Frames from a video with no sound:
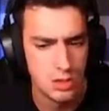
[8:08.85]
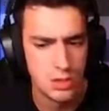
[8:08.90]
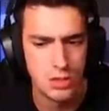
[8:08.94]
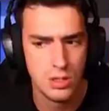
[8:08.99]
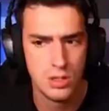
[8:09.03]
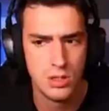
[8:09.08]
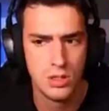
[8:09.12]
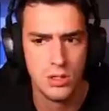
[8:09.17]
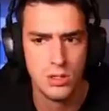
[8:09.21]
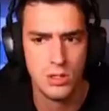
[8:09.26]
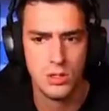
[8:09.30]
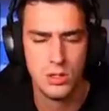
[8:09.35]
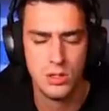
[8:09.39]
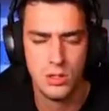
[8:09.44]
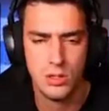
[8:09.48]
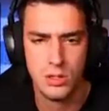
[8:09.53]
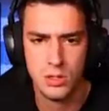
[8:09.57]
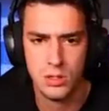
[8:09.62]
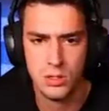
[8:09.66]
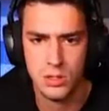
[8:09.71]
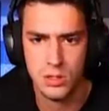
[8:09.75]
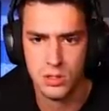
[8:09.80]

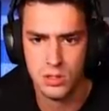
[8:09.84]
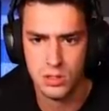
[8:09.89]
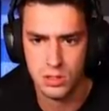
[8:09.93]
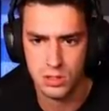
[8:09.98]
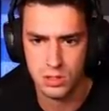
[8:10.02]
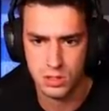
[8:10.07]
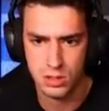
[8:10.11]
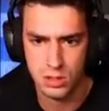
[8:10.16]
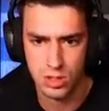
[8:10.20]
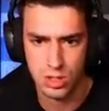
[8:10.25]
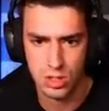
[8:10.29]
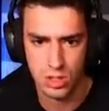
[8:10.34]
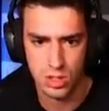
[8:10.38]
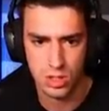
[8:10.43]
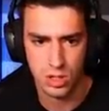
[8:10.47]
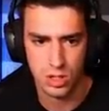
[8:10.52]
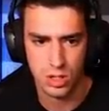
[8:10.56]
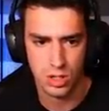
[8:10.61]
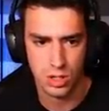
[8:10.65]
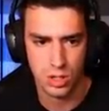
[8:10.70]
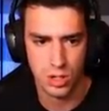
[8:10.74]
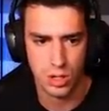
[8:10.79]

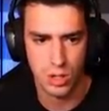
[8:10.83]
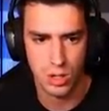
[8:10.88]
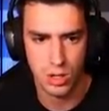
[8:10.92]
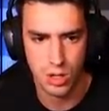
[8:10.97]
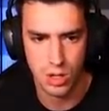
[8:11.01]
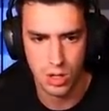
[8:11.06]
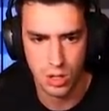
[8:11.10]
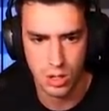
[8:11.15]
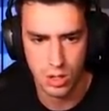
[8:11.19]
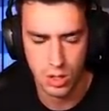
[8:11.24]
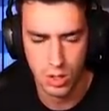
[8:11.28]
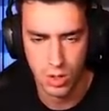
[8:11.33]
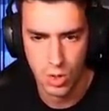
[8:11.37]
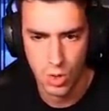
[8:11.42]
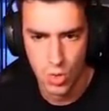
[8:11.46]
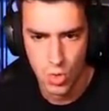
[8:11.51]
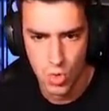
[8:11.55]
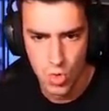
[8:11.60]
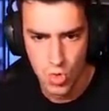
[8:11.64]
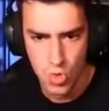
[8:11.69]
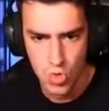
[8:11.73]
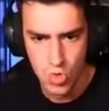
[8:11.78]

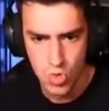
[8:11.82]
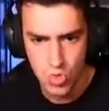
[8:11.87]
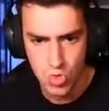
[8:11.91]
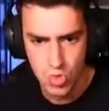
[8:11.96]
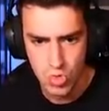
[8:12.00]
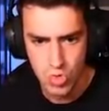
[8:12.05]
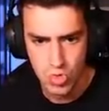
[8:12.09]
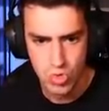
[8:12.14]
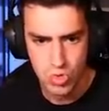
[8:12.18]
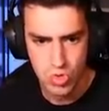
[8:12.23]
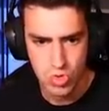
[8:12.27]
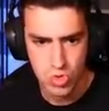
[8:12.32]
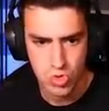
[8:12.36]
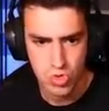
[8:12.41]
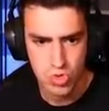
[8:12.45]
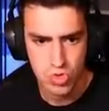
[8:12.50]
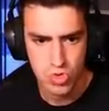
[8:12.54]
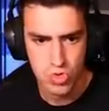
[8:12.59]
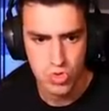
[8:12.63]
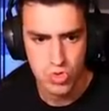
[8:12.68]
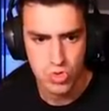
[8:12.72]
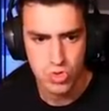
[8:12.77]

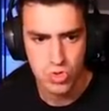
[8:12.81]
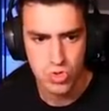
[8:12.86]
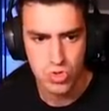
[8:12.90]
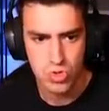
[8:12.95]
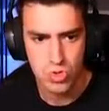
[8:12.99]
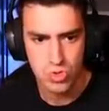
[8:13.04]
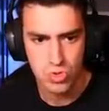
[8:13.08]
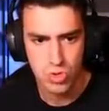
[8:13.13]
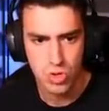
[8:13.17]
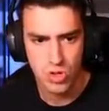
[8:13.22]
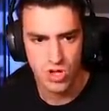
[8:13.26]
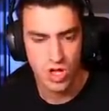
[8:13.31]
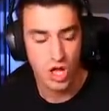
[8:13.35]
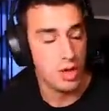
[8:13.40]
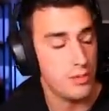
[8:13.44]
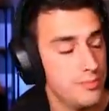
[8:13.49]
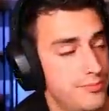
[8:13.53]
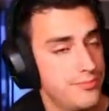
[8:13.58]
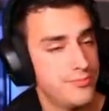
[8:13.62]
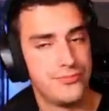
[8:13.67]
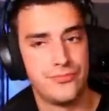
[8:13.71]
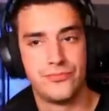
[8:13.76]

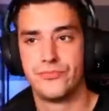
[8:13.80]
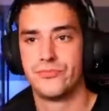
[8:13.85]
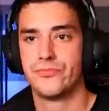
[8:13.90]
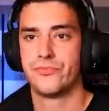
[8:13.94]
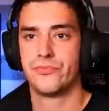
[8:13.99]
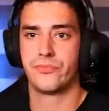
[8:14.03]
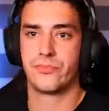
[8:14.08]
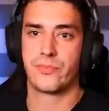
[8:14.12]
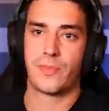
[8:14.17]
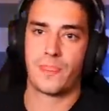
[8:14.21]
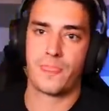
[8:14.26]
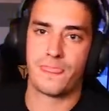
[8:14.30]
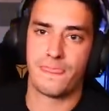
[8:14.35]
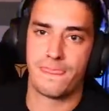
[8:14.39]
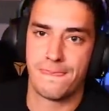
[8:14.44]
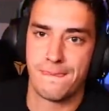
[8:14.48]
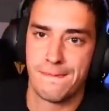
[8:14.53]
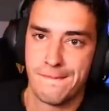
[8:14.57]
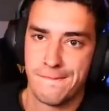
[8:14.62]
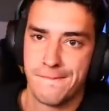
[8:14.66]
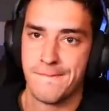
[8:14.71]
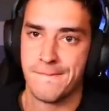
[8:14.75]
Nobody speaks.